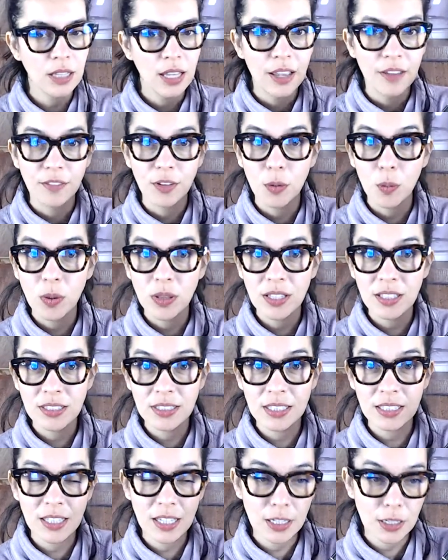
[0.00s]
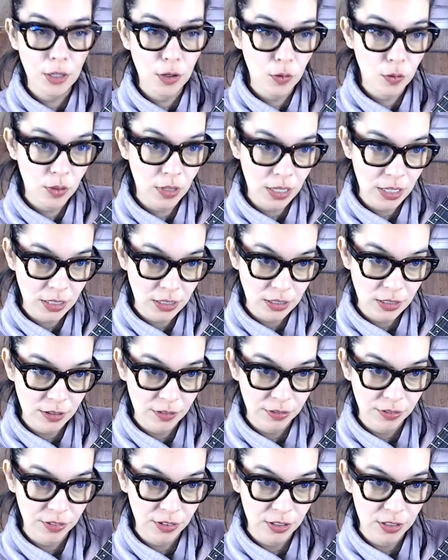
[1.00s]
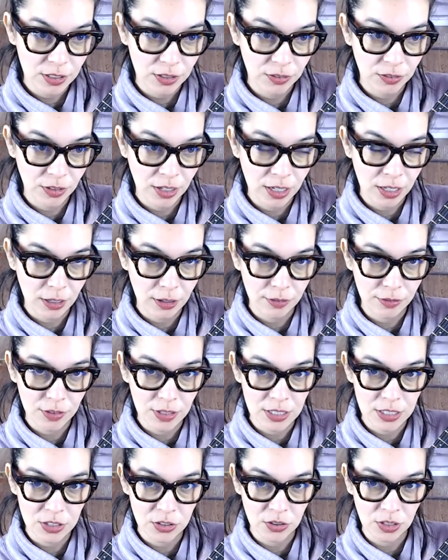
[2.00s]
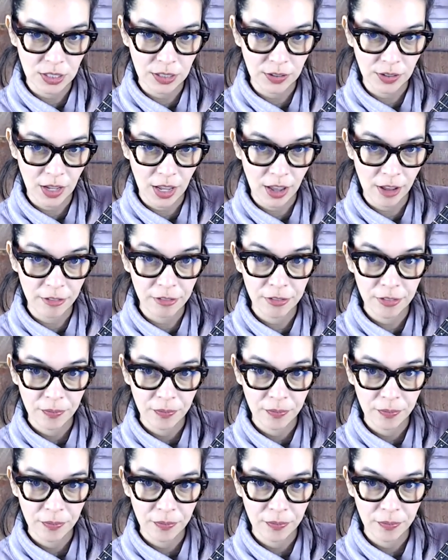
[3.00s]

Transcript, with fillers: If you want the singing note, it's the first fret of E string, F.